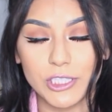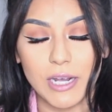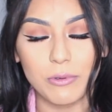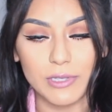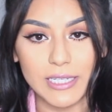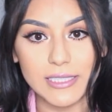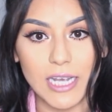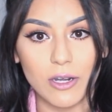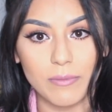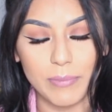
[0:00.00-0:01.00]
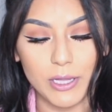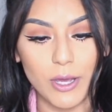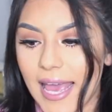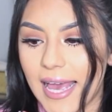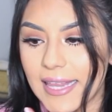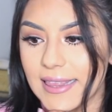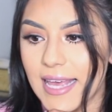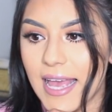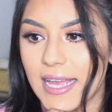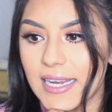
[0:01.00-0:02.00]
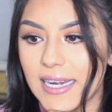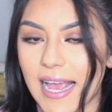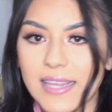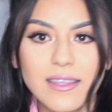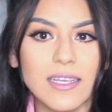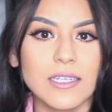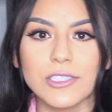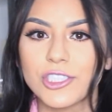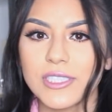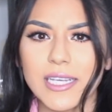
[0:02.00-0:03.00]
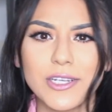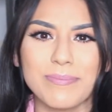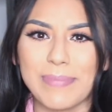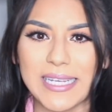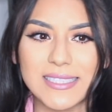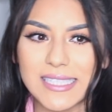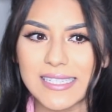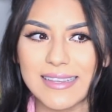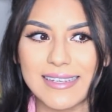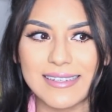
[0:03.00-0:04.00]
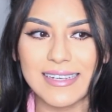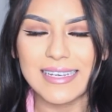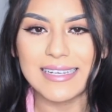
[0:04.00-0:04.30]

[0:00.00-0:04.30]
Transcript: which I will link down below. And then I think just like your basic like